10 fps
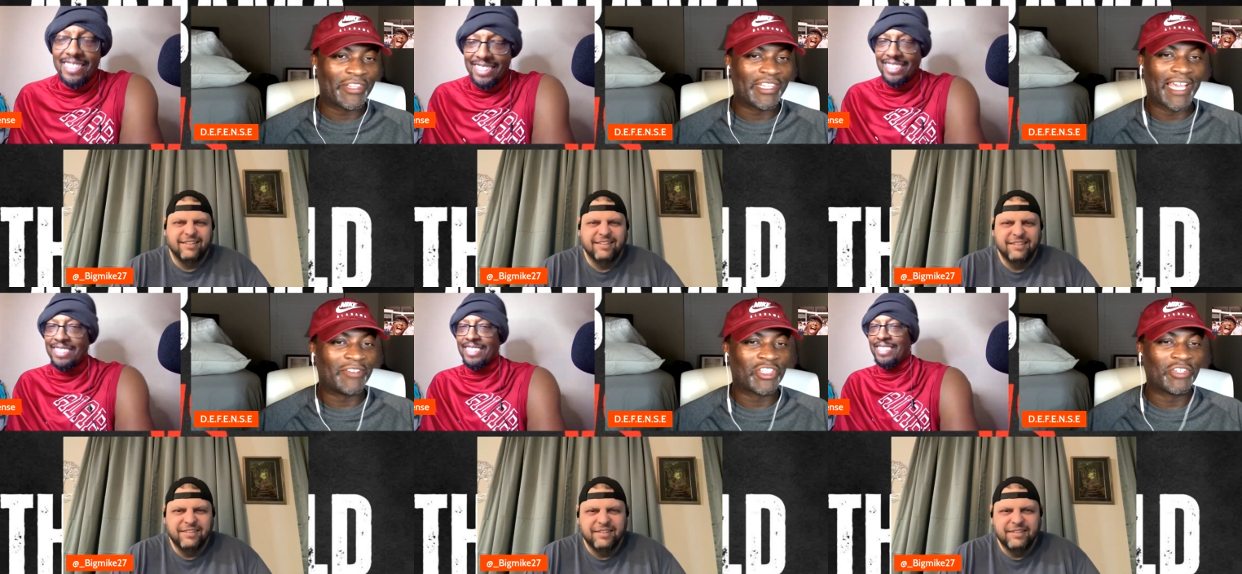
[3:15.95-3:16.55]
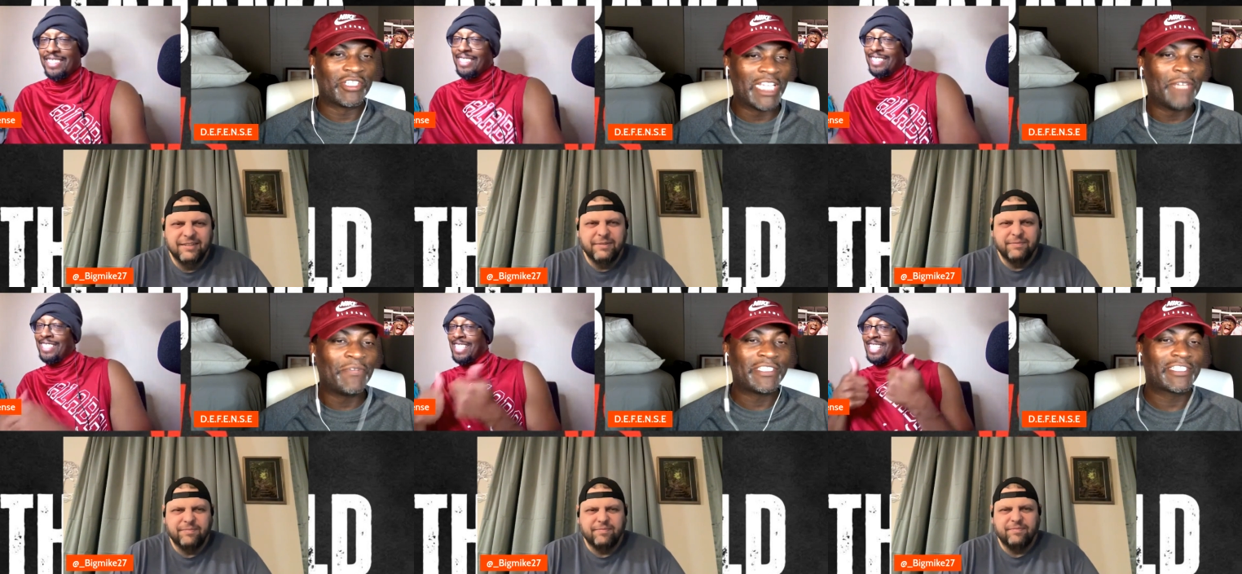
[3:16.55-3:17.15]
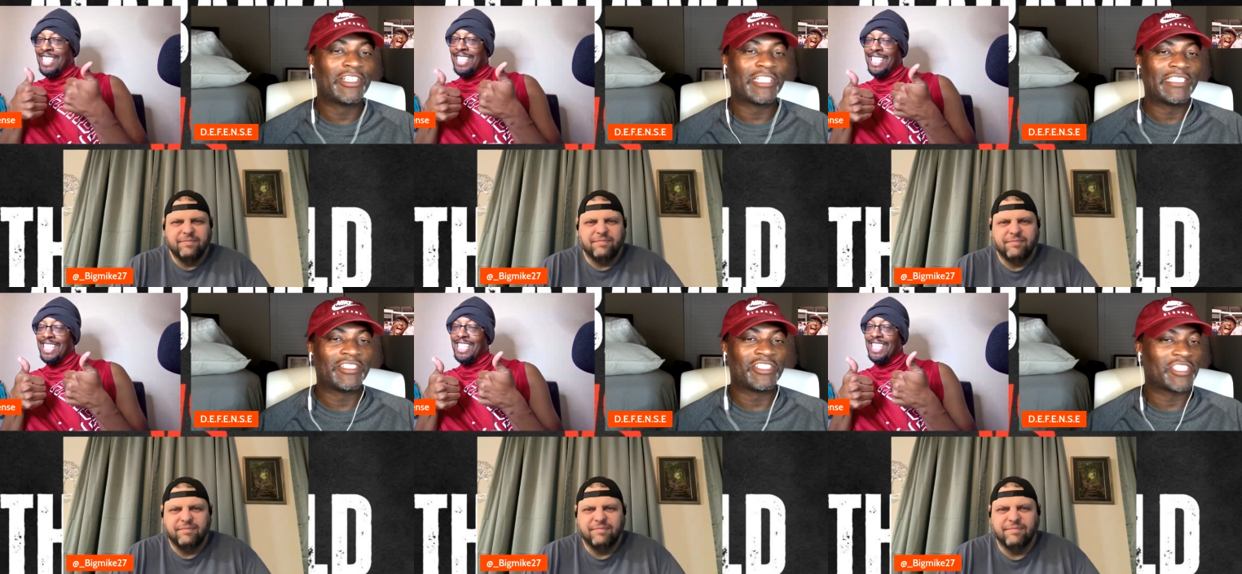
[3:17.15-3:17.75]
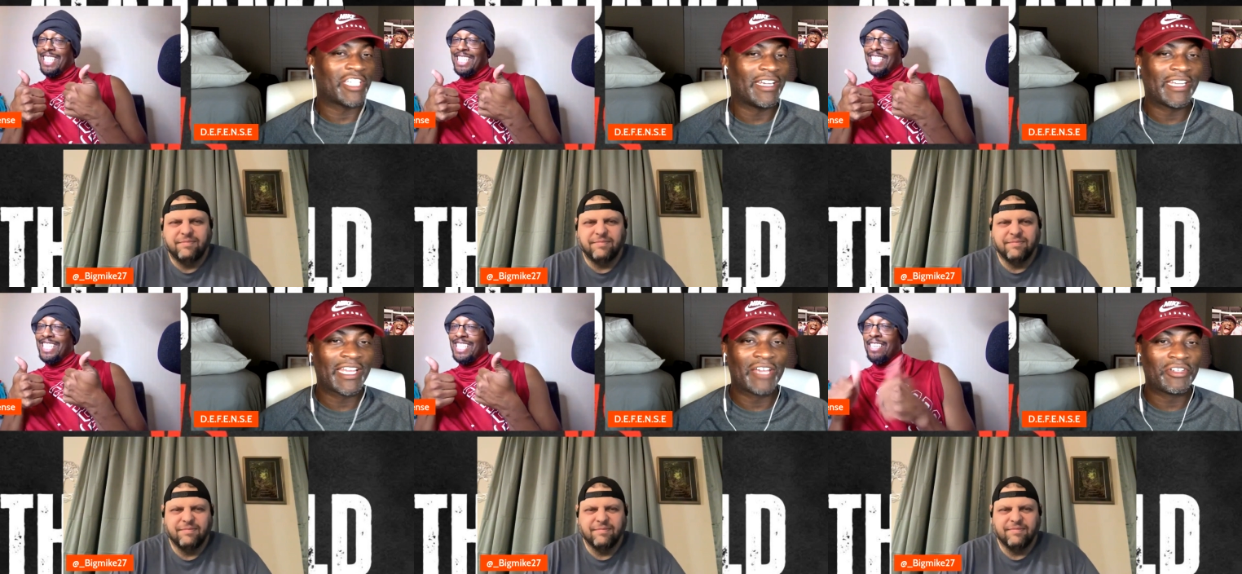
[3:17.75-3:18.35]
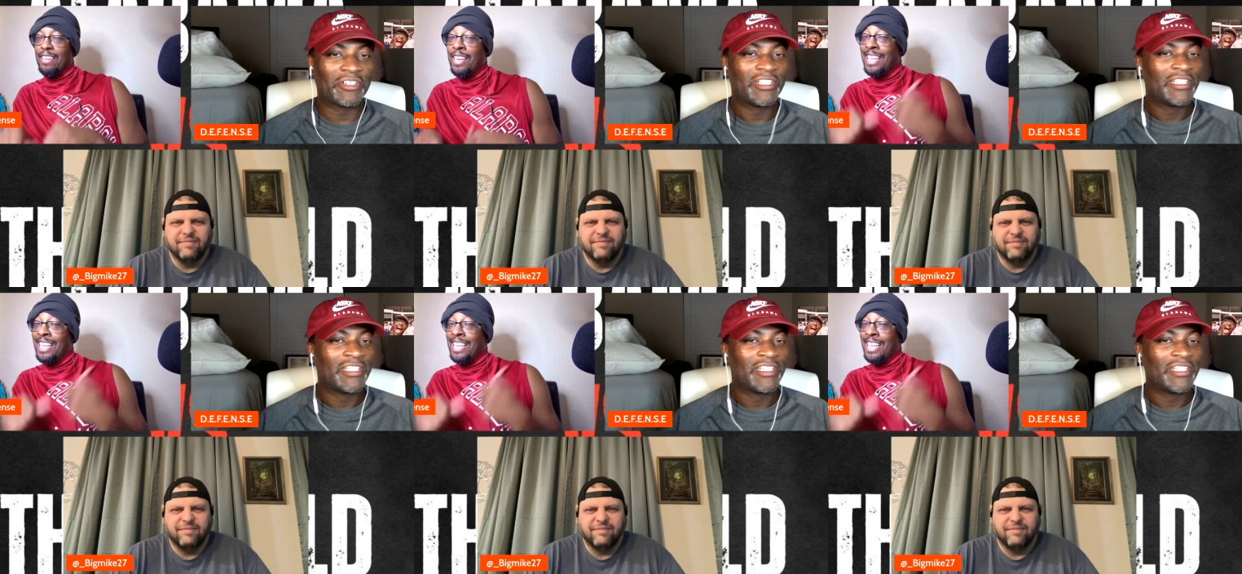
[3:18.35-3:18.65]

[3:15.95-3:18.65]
Speaker 1: Yeah. So the defense is looking to just getting together